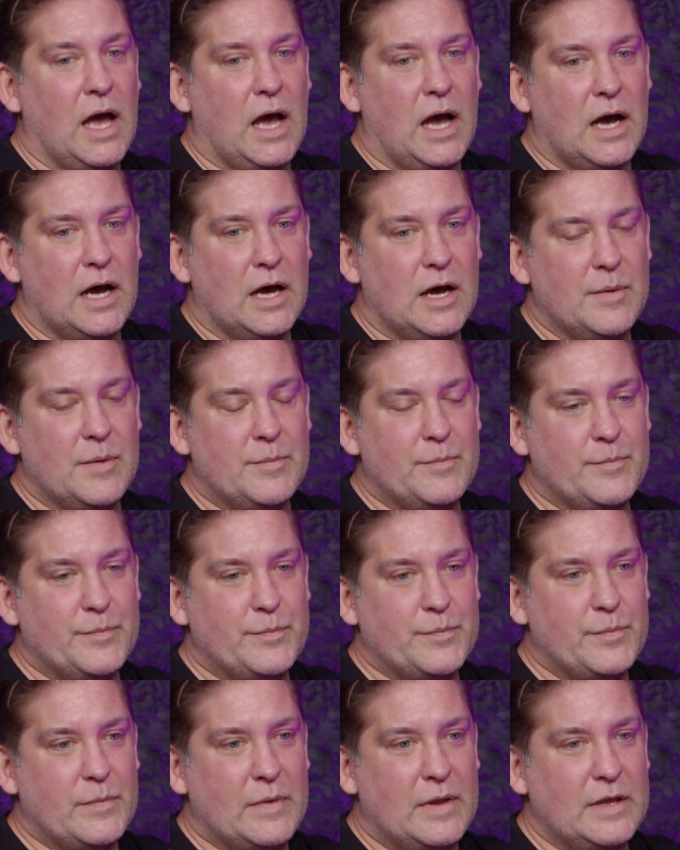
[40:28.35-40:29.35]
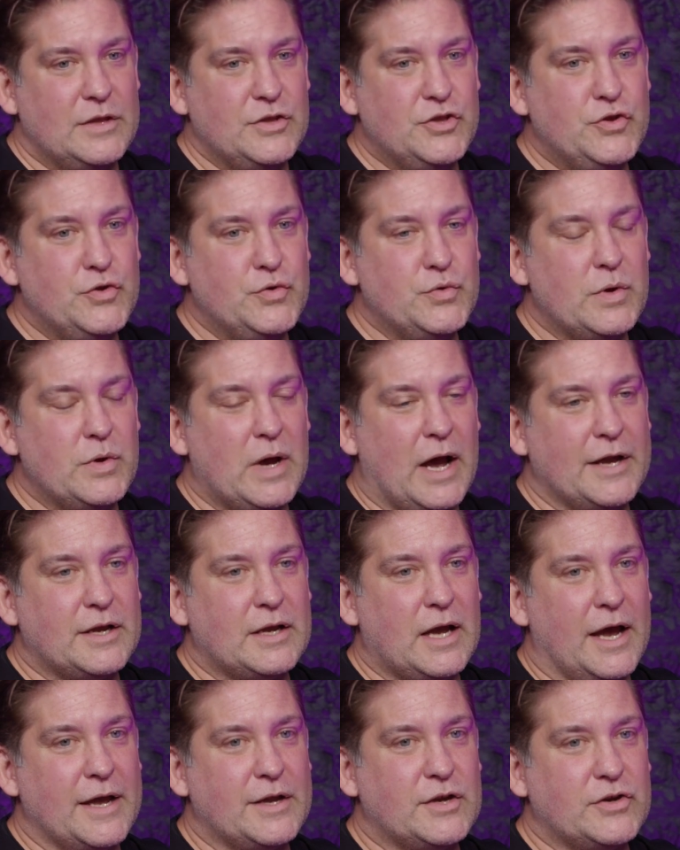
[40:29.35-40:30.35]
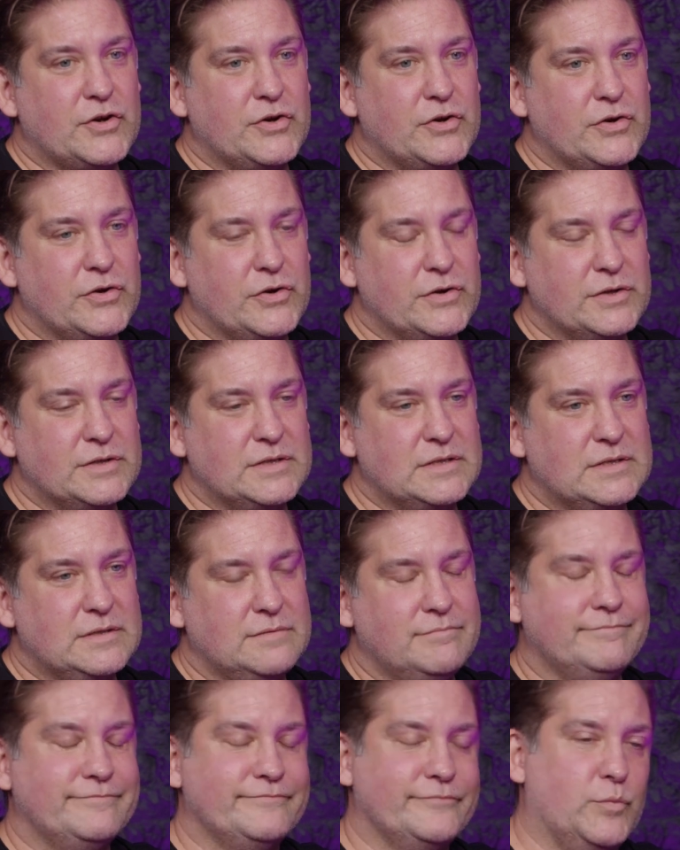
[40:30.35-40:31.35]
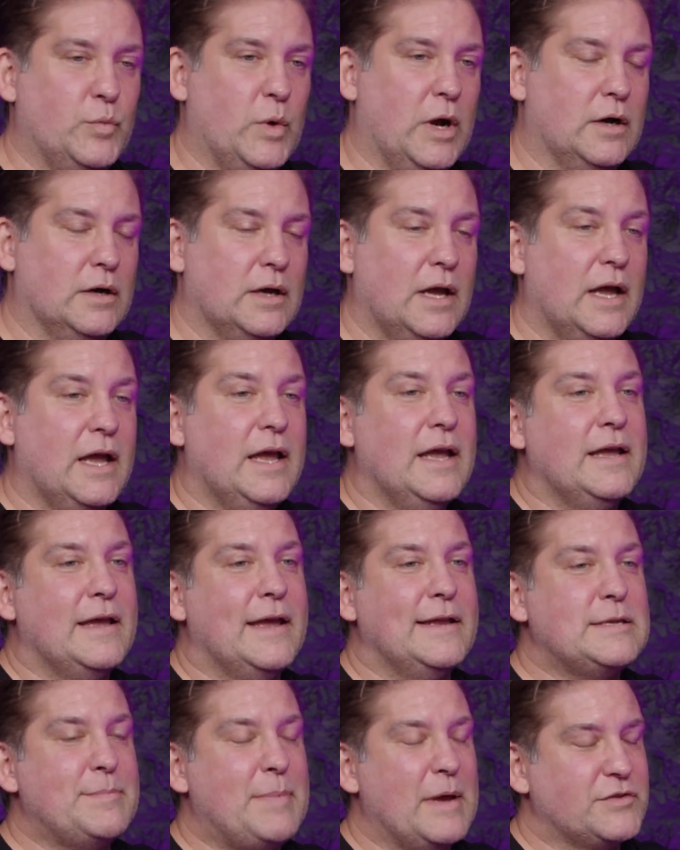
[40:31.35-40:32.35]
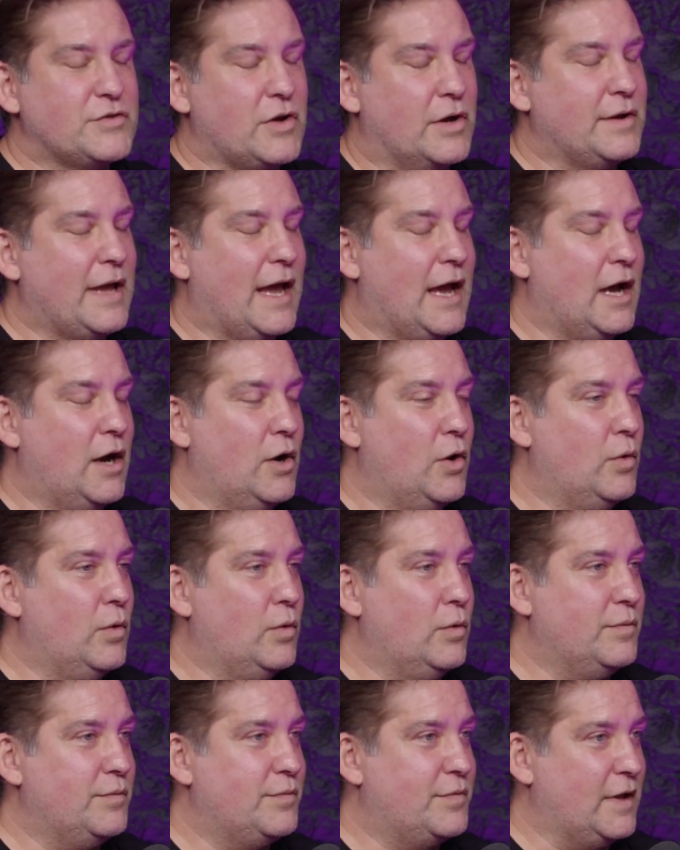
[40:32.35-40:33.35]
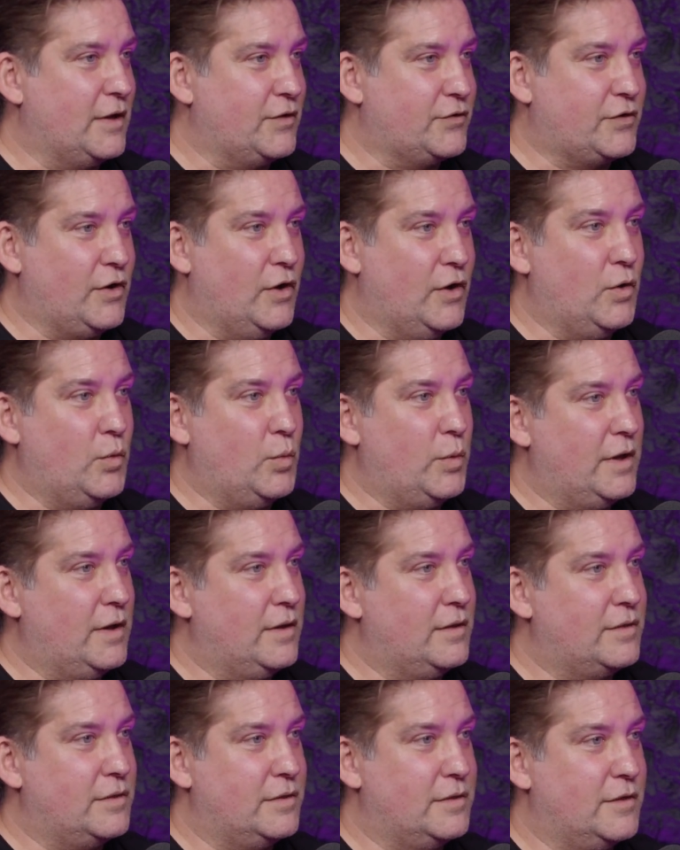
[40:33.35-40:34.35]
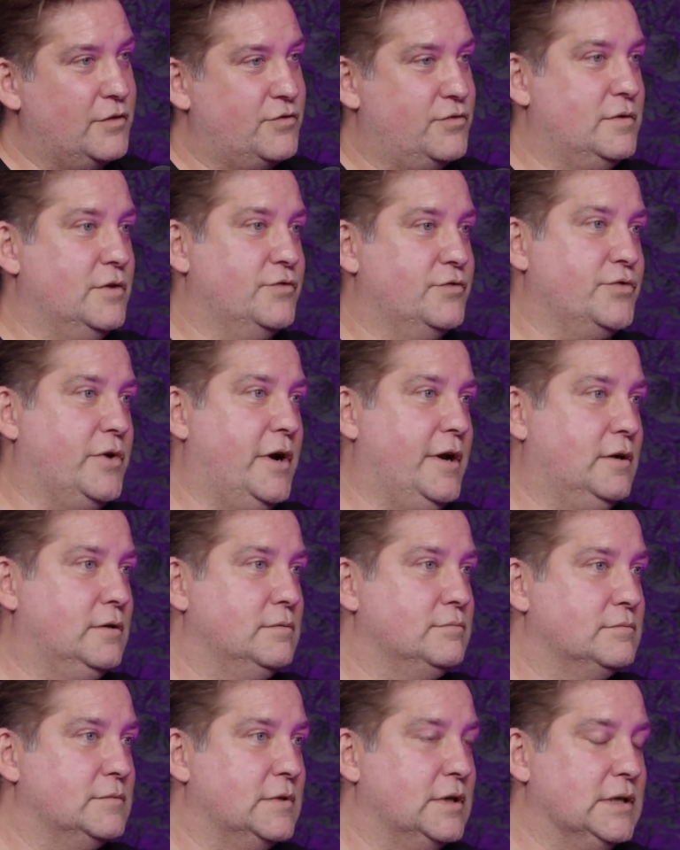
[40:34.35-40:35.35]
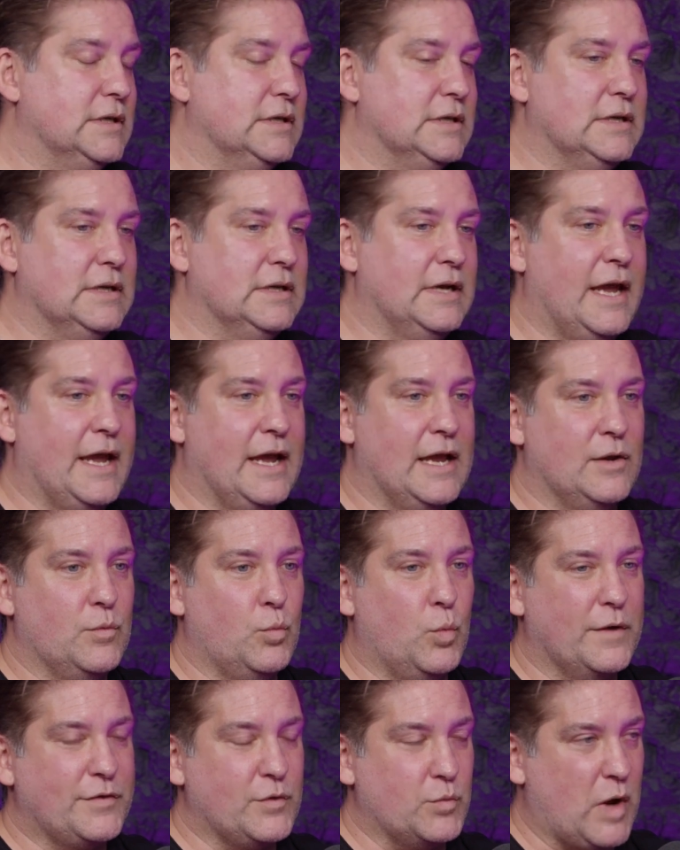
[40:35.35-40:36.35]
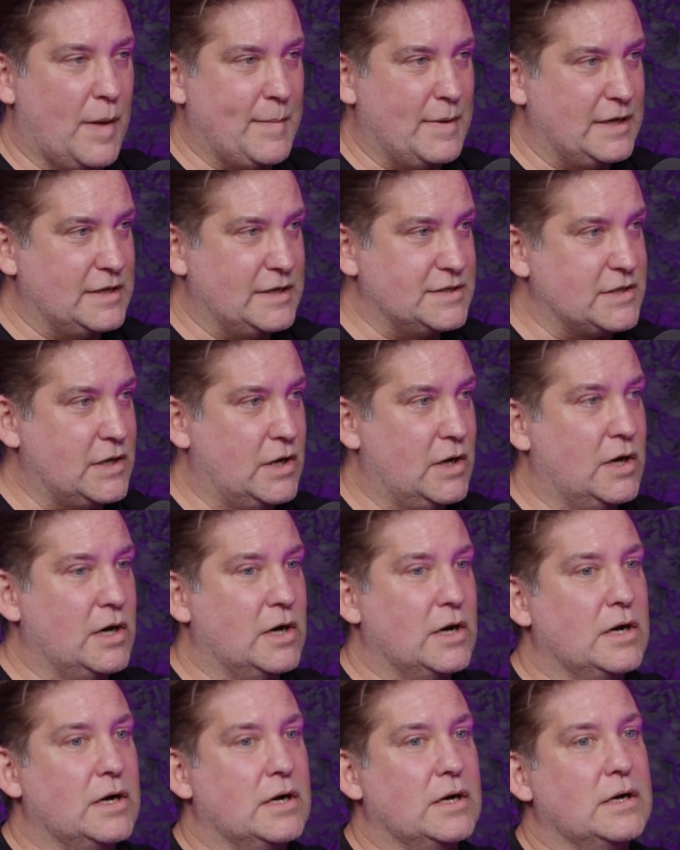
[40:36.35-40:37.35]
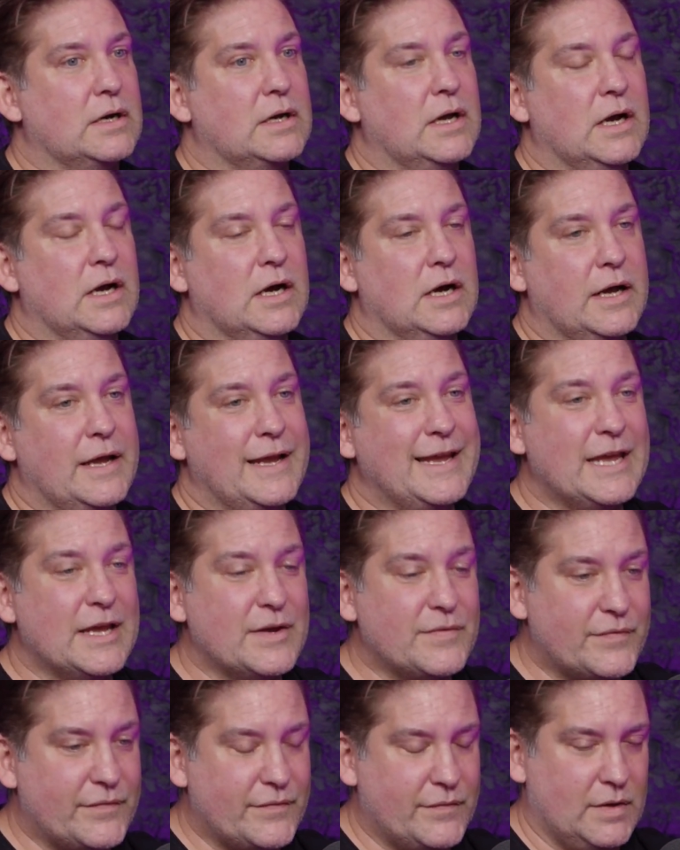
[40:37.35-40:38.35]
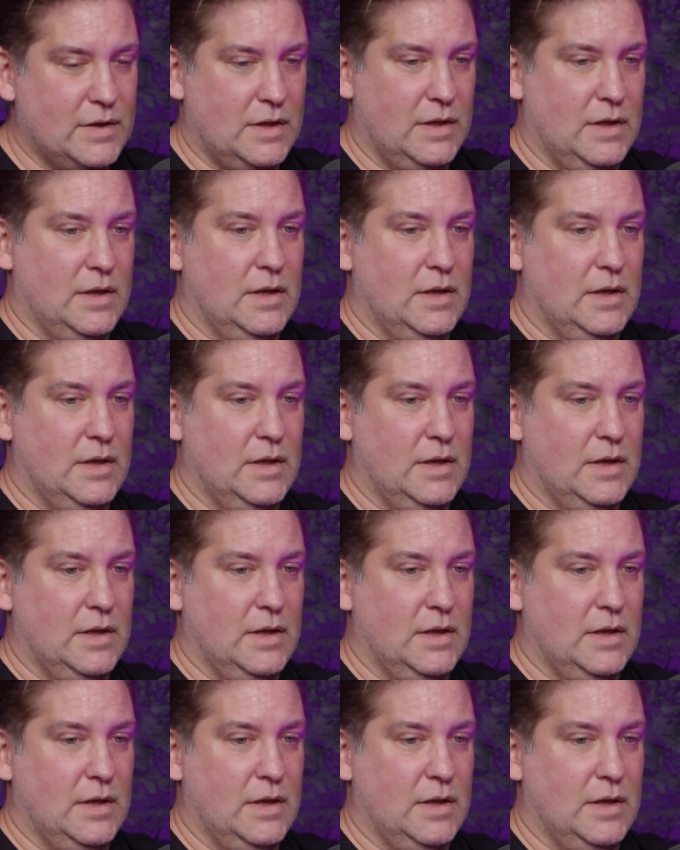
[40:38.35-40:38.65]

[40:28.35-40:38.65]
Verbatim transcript: Um, you, I, I could well, it depends on how things go with the trial uh, and right. what the remedies are. Uh, if